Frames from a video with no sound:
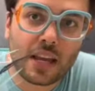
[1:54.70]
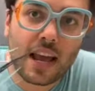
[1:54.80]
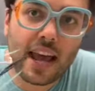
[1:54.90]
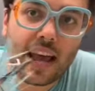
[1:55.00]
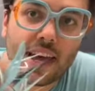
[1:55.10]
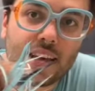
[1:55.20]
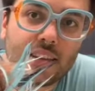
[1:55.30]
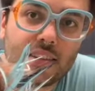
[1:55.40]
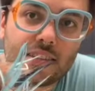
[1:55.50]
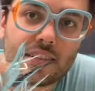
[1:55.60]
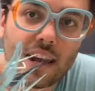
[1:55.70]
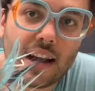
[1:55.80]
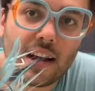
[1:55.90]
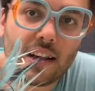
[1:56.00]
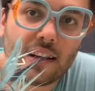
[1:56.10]
And
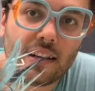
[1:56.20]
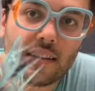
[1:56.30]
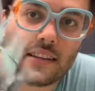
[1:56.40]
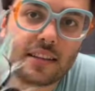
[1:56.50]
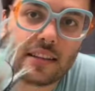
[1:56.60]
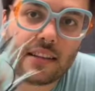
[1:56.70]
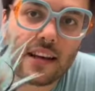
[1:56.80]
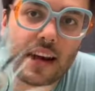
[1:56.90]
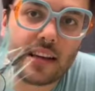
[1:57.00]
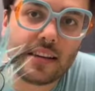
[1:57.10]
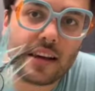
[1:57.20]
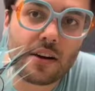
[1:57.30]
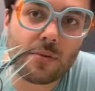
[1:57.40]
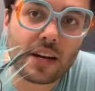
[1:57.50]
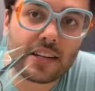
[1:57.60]

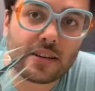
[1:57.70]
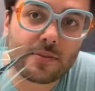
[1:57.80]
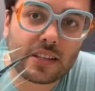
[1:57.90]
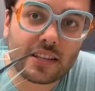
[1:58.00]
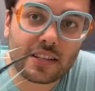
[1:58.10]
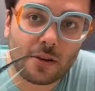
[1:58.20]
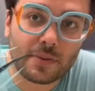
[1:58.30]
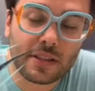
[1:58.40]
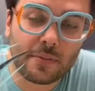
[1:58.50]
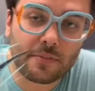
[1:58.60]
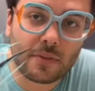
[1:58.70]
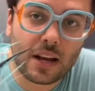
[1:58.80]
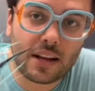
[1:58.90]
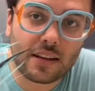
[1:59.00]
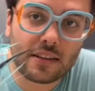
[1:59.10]
what I did was I sculpted them.
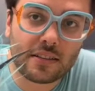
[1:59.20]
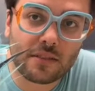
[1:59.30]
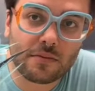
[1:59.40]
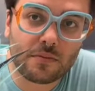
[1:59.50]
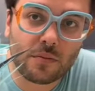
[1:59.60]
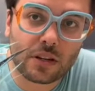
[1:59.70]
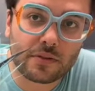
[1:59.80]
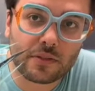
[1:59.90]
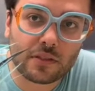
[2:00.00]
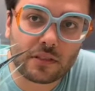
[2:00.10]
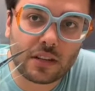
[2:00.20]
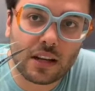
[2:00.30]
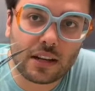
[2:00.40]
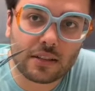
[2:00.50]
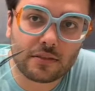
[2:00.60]
The wonderful
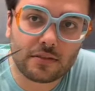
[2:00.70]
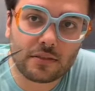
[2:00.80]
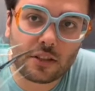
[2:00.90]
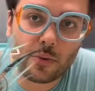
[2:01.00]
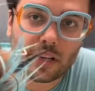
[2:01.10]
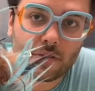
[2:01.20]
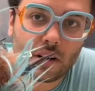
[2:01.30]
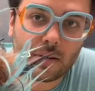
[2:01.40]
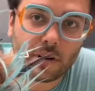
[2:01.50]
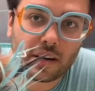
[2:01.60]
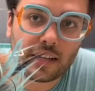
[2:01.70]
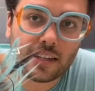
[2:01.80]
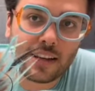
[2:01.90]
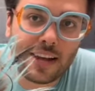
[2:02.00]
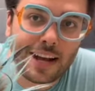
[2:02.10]
Queen Ronnie Burkett
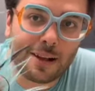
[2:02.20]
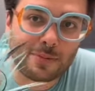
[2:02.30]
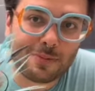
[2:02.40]
helped